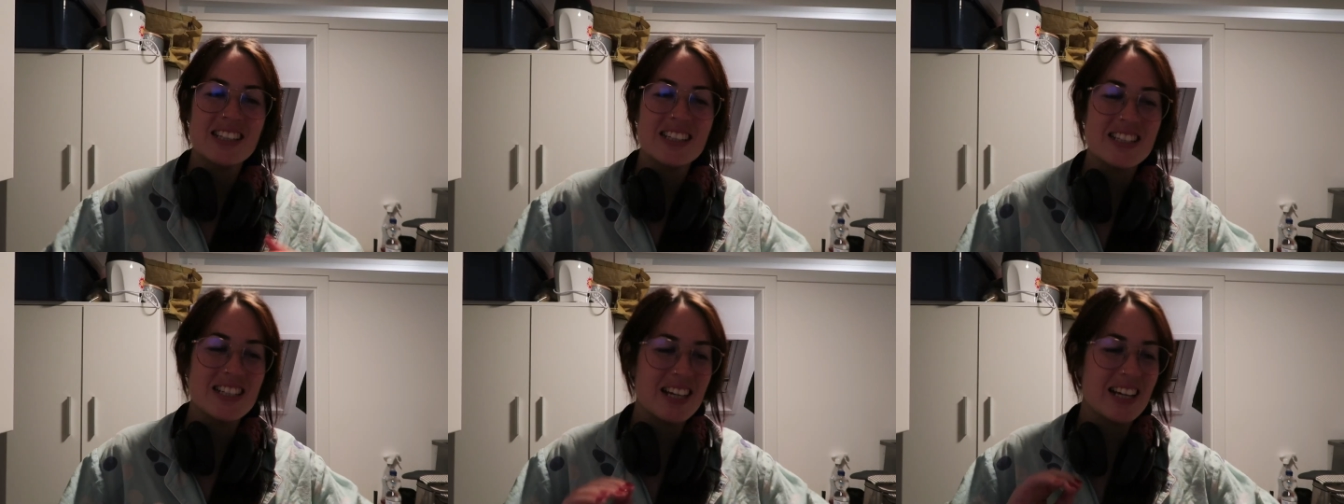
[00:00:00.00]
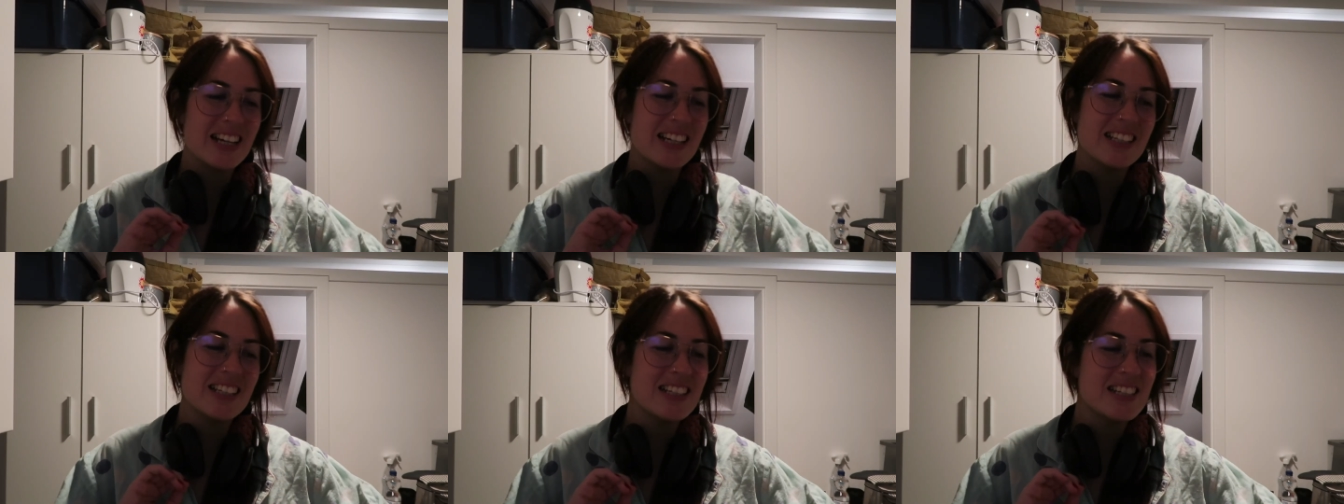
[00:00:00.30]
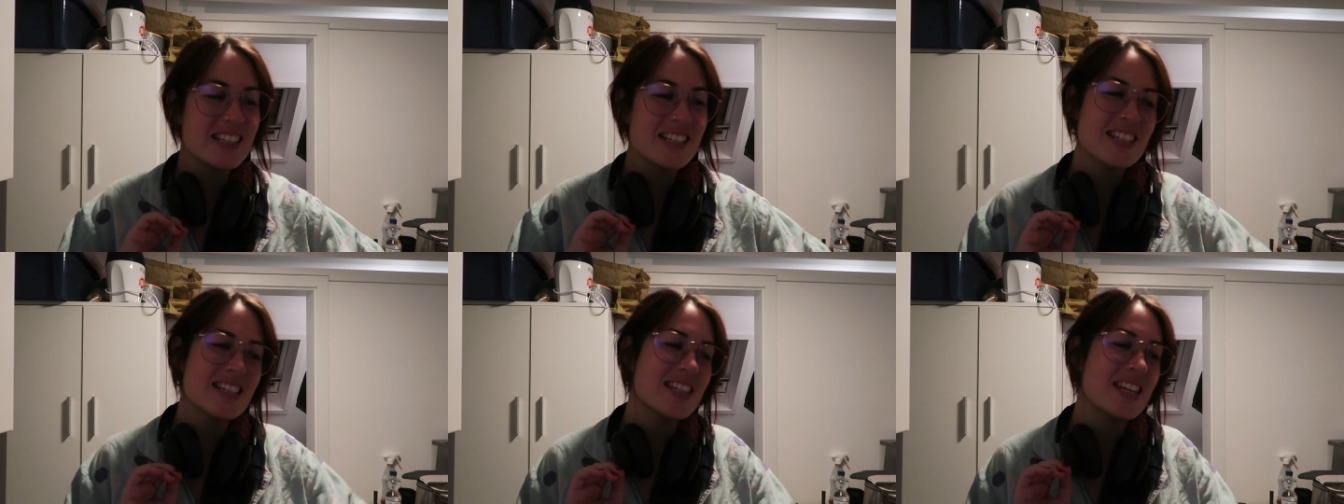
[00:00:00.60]

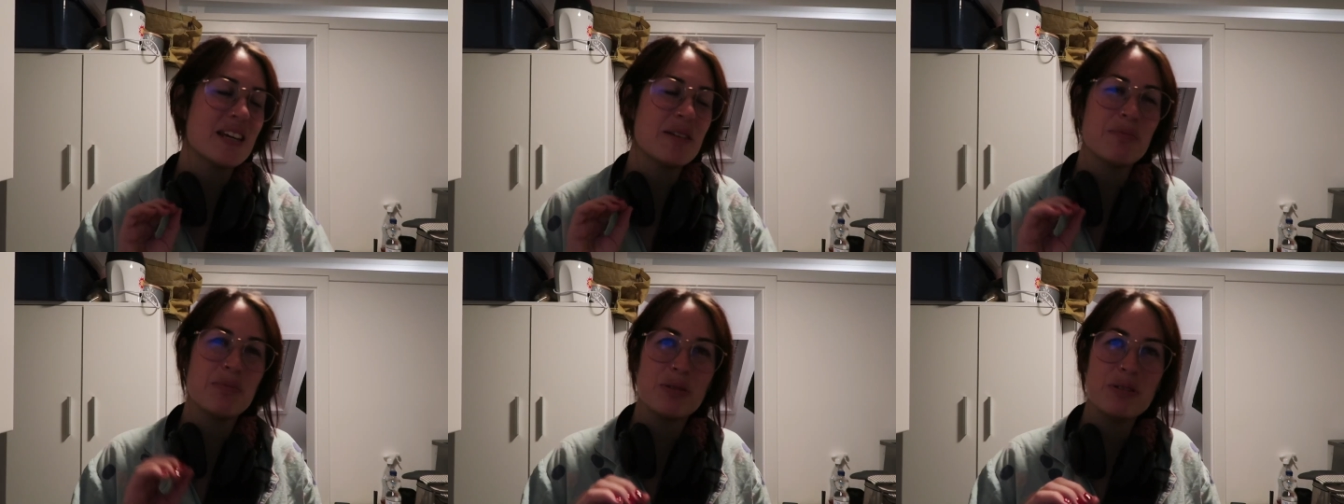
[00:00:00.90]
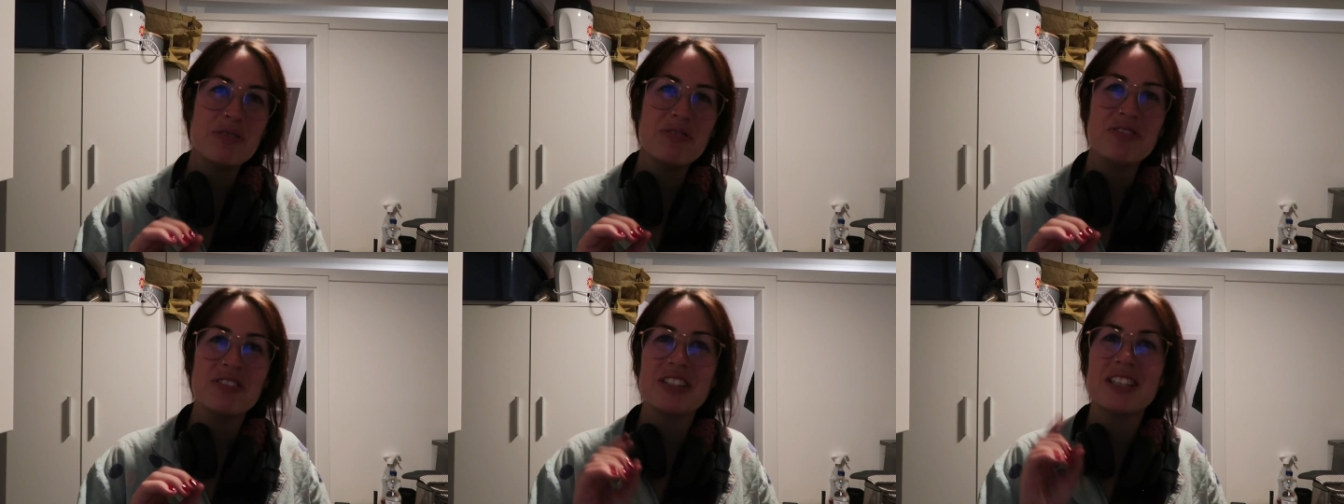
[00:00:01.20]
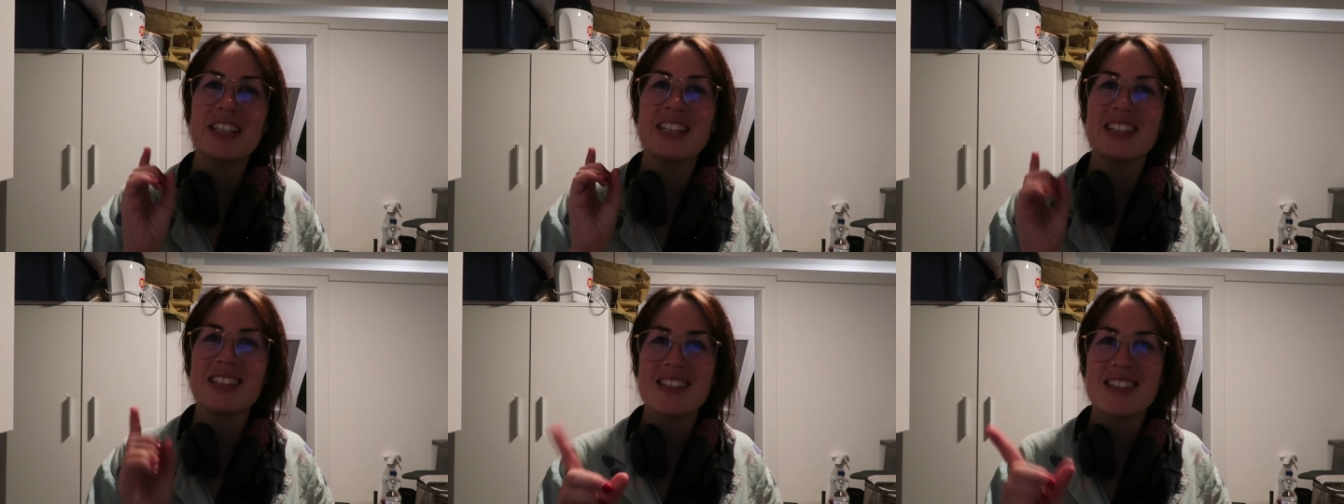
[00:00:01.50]
tiredness and
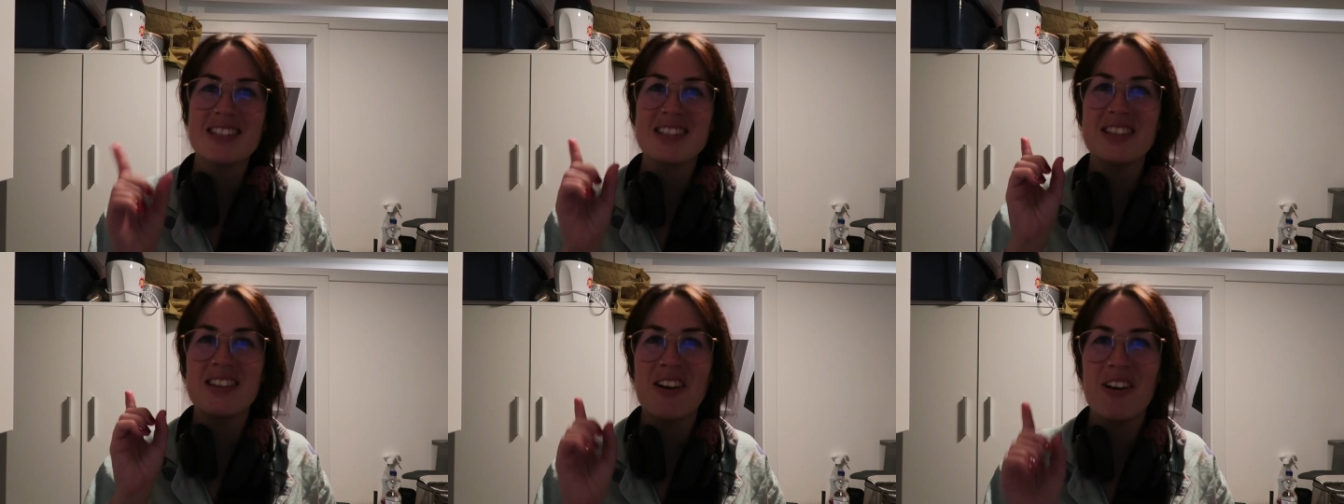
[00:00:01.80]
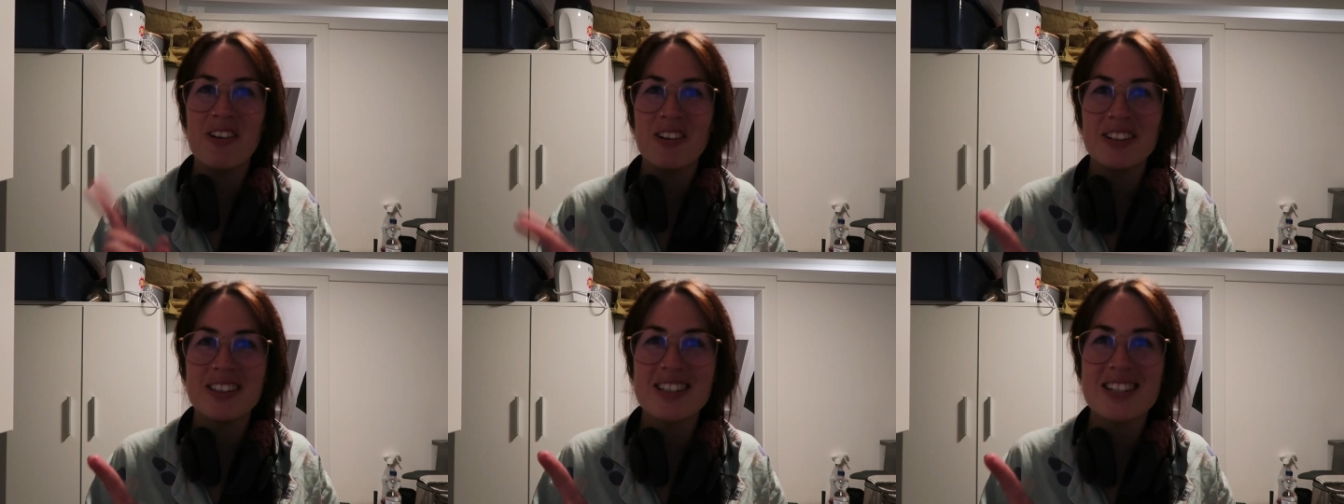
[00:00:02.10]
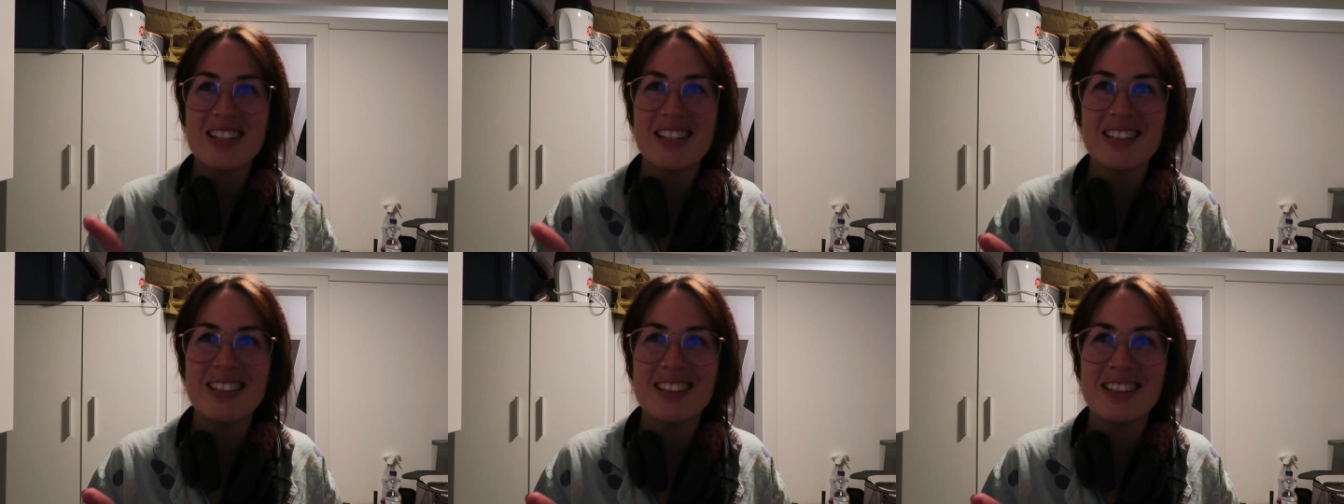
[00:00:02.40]
proofreading is not